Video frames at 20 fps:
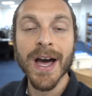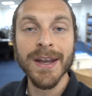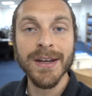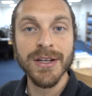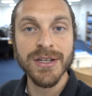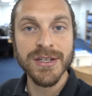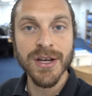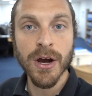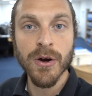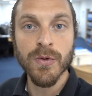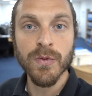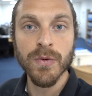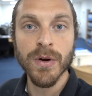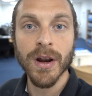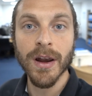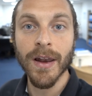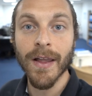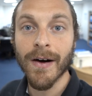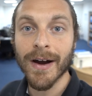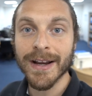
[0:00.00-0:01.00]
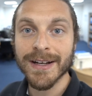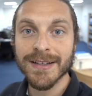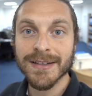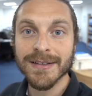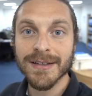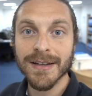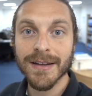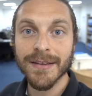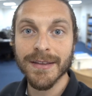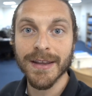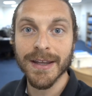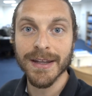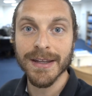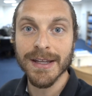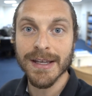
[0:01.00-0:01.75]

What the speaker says: and the zone light that